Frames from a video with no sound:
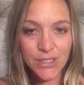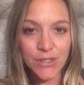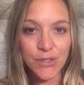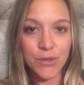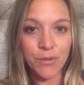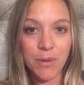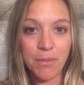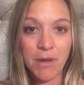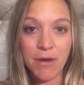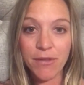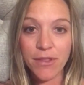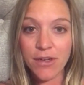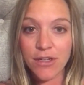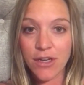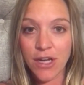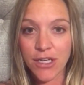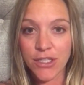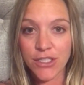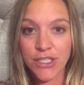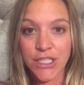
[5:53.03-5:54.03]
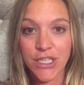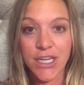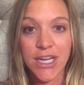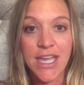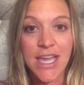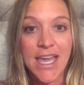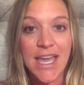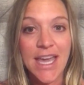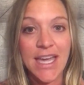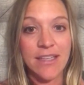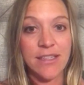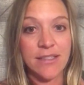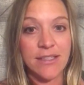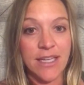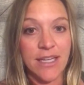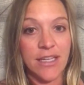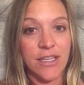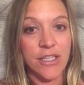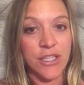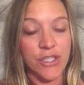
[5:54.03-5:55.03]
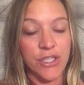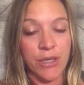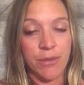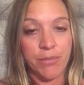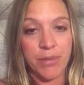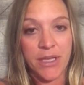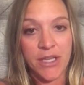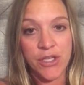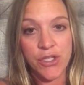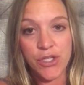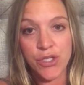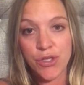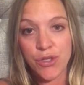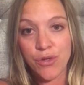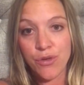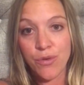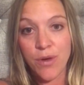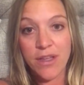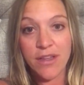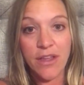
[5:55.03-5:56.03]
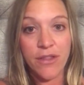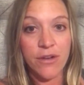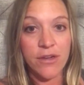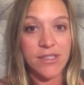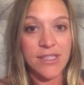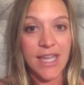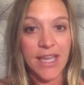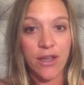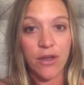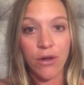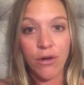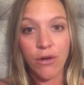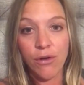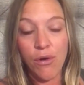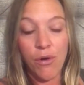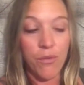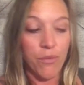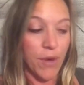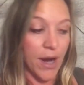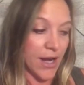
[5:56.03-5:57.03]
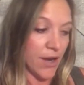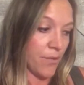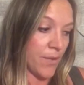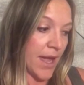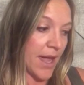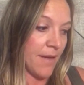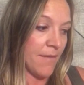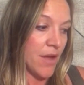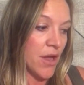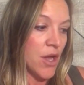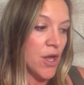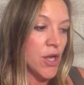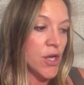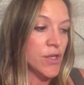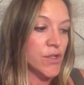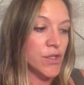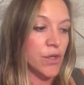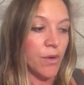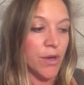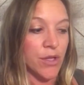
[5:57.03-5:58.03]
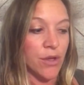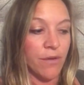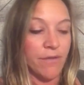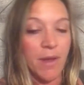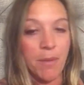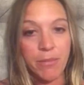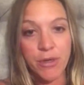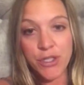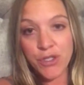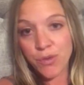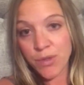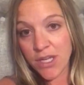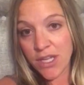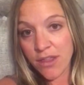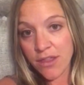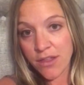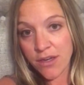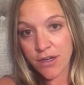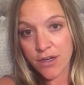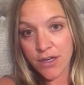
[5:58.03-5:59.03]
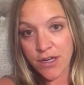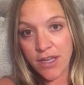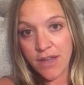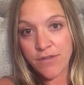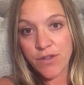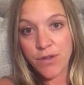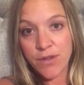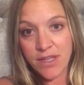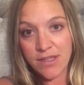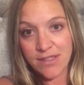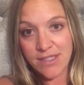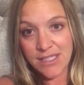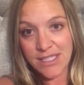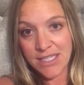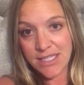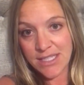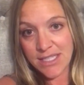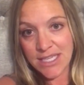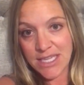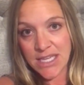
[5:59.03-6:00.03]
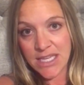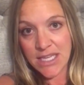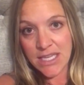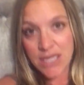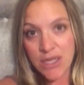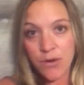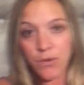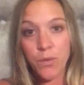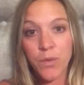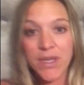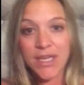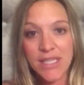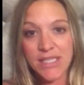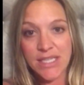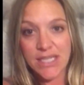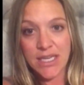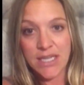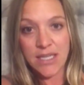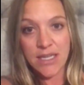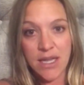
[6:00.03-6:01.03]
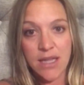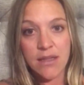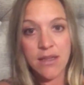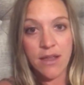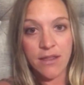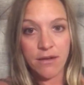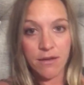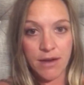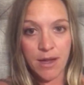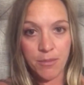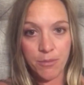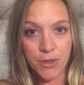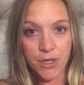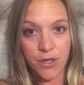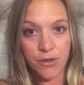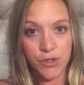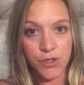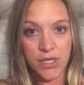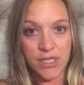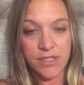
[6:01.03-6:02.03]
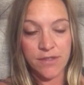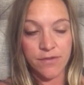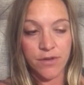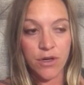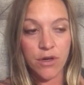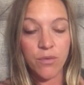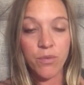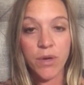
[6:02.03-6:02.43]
So we met with our doctor and decided to jump into another cycle right away. So on November 23rd of 2016, we did another embryo transfer